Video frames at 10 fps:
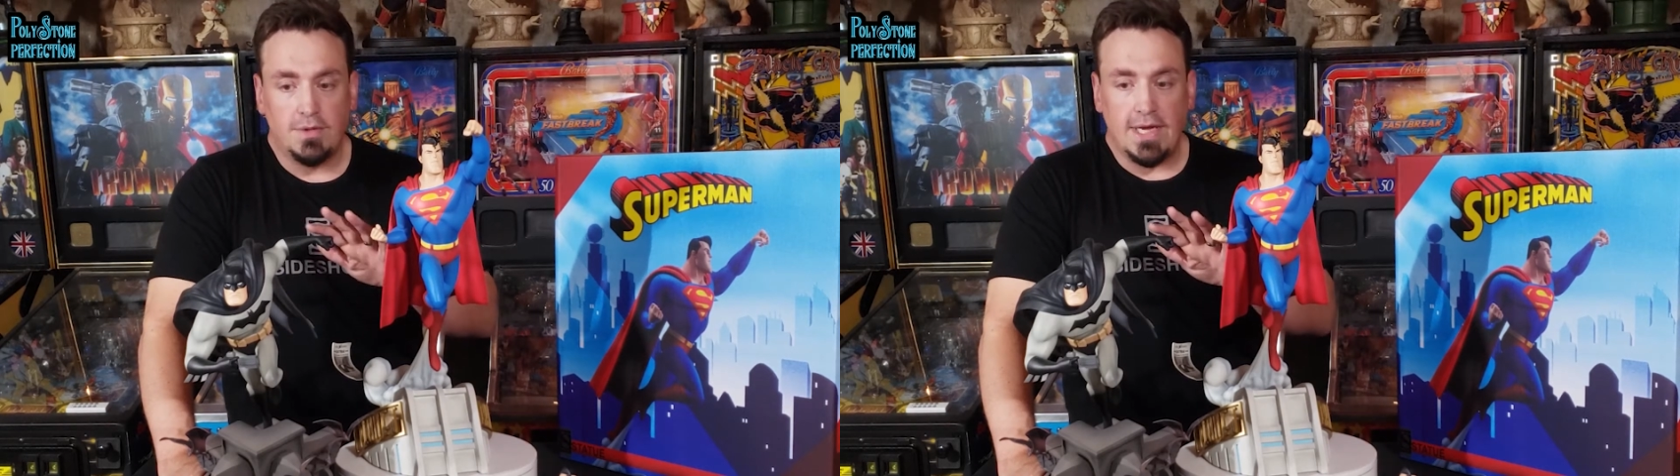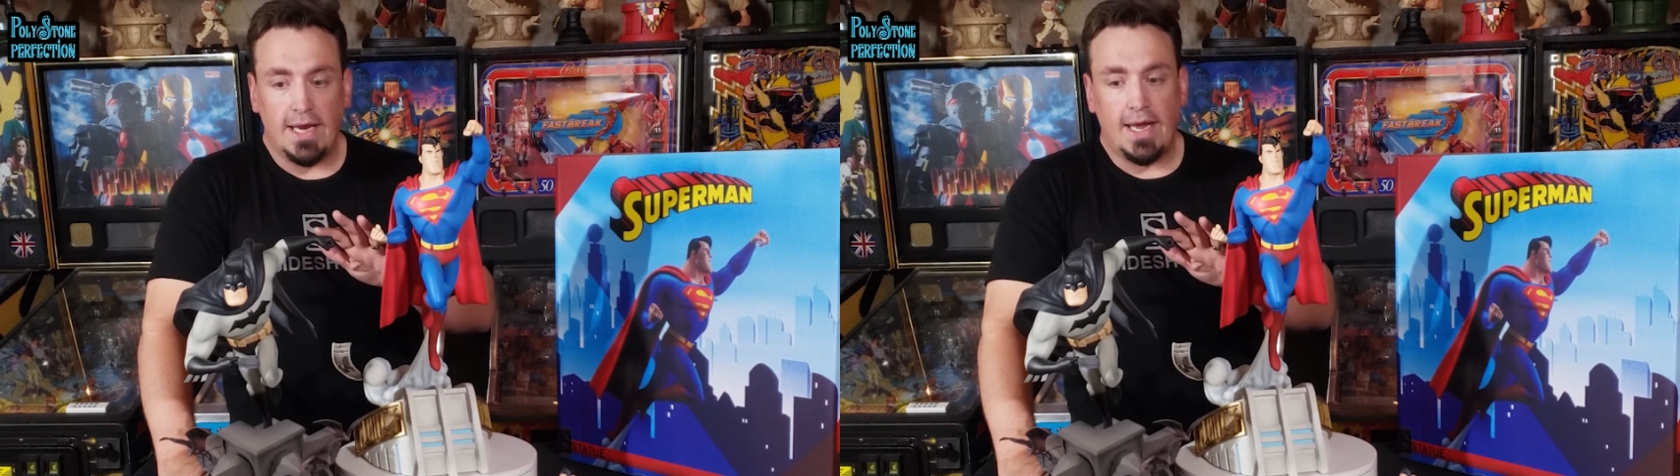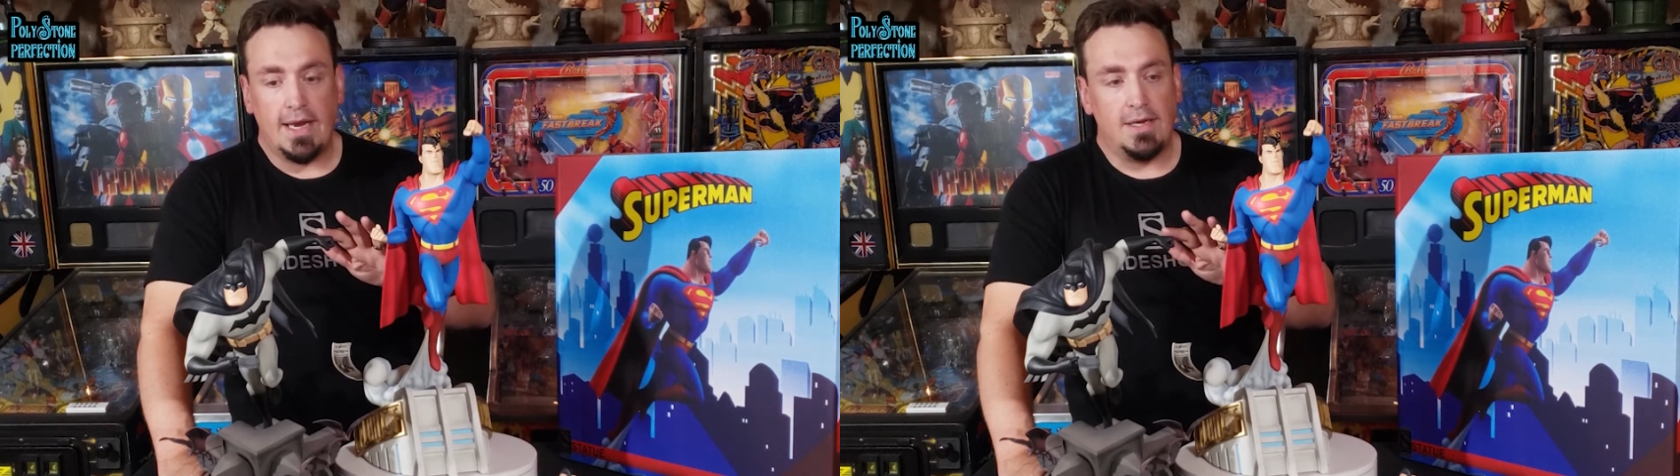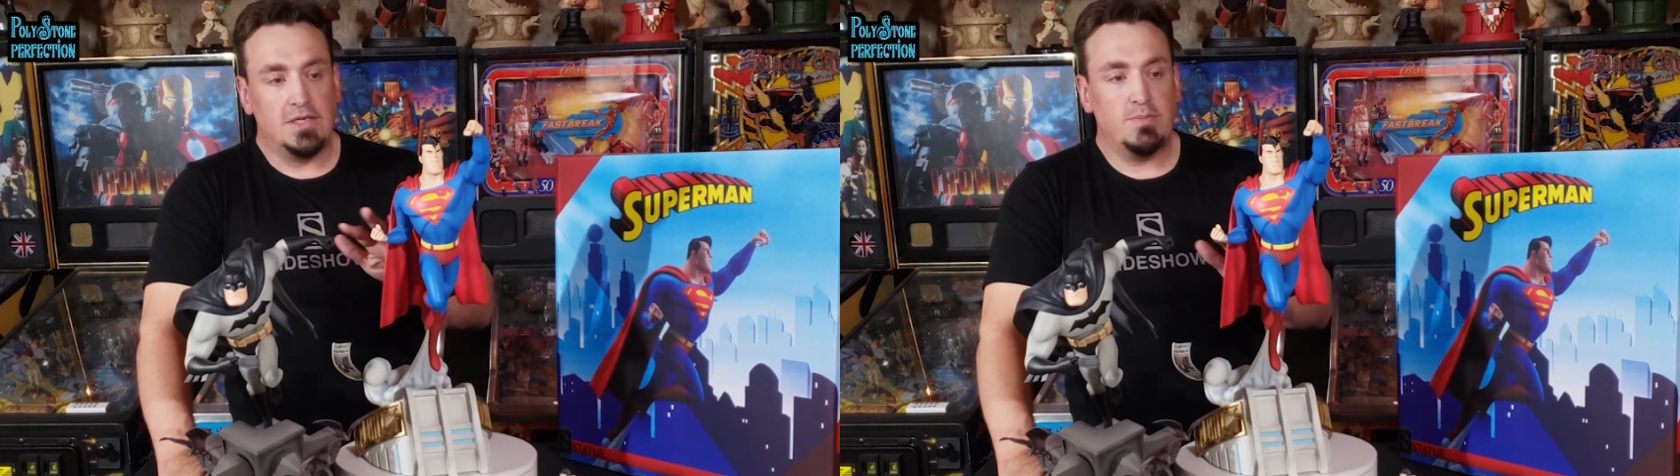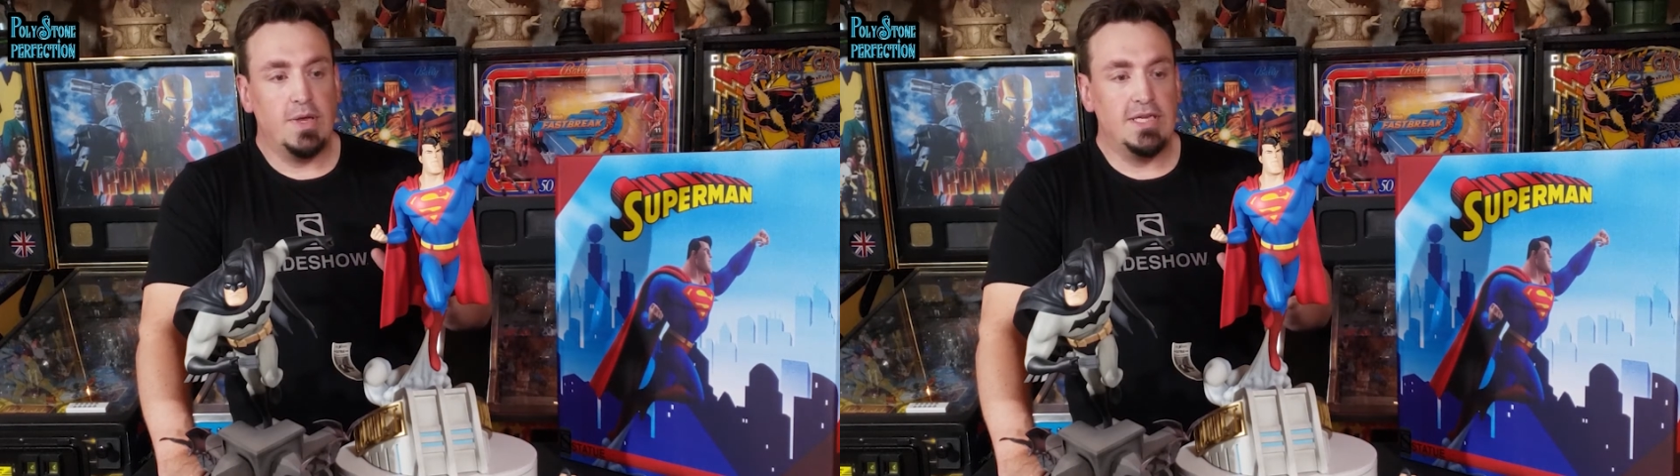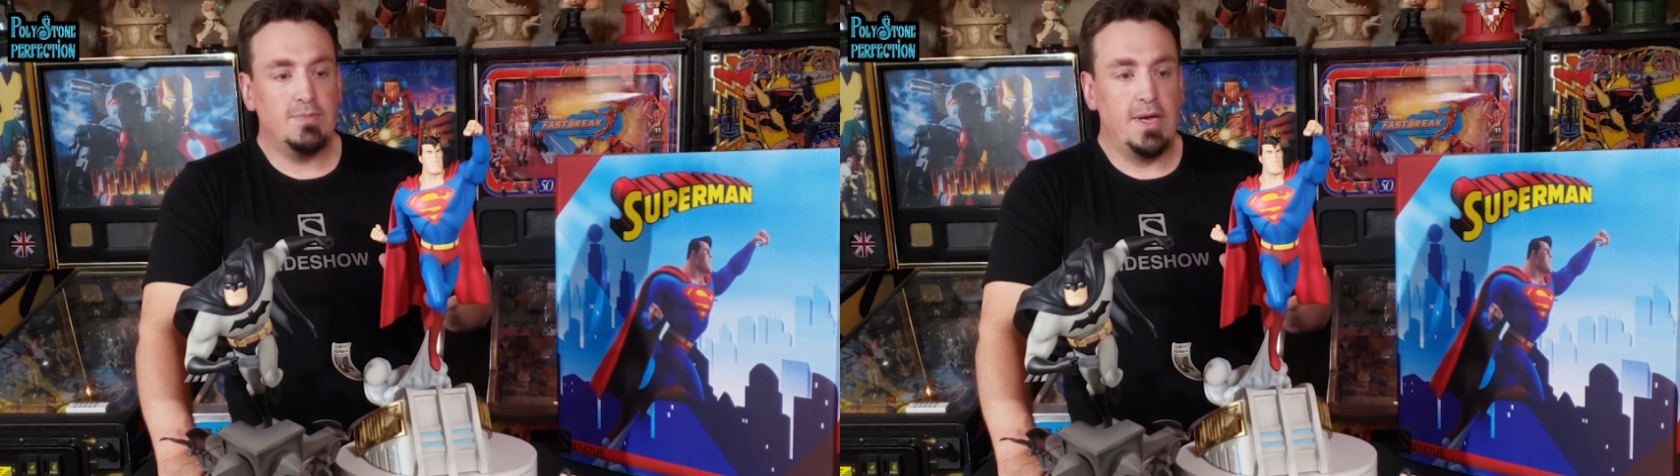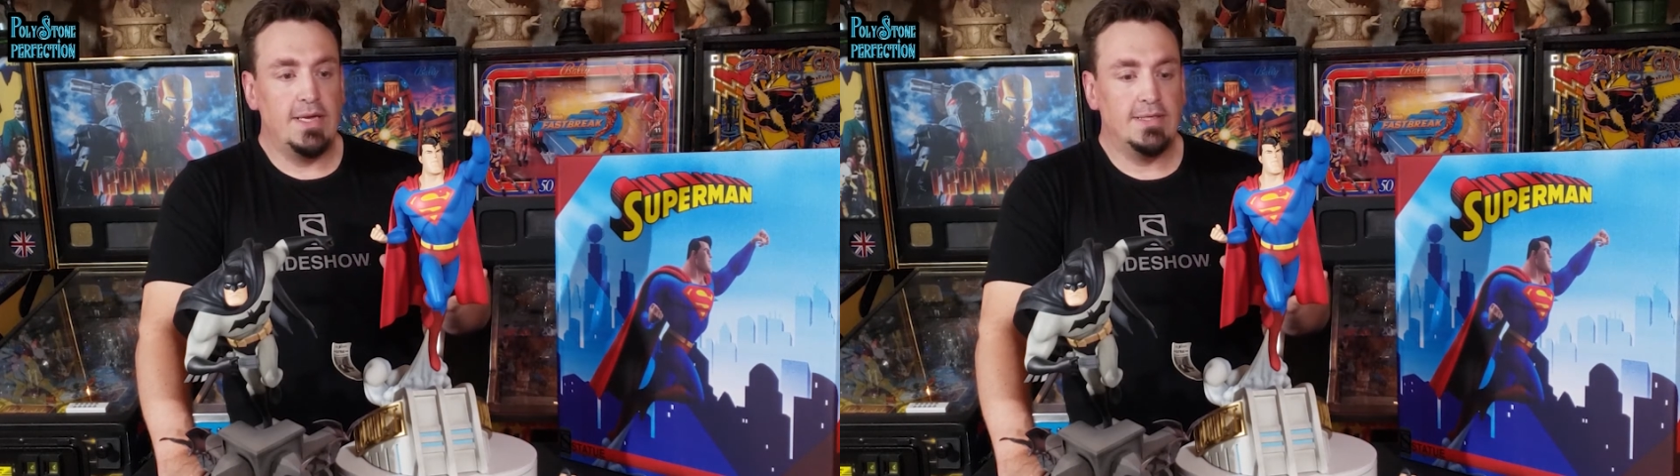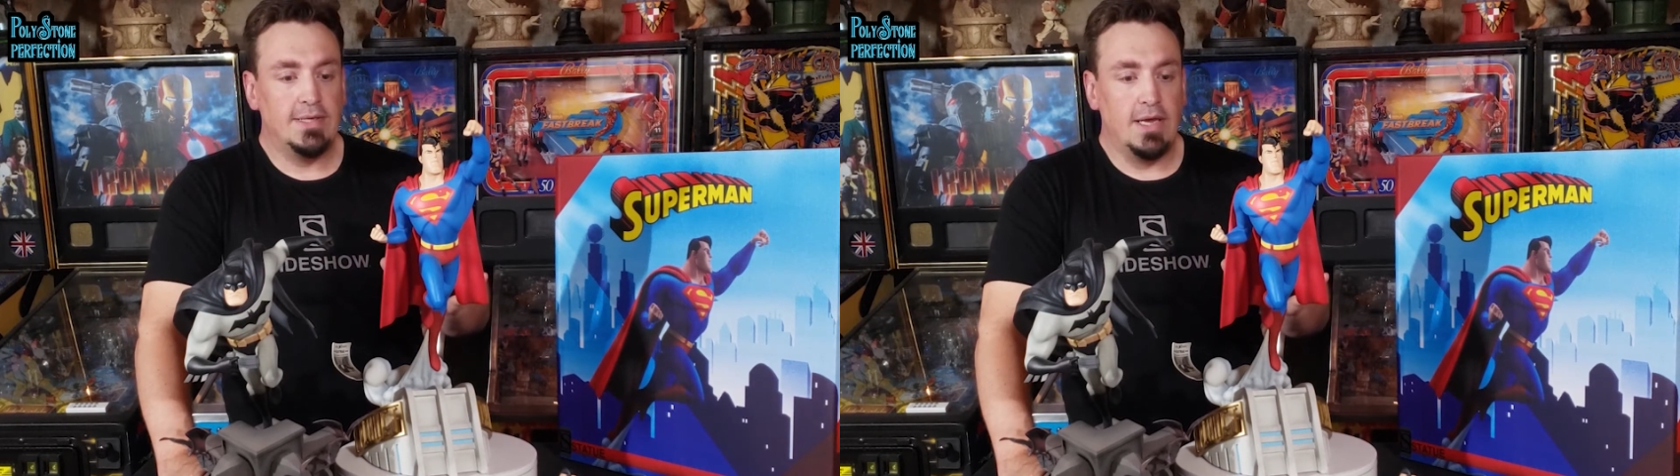dedicated display space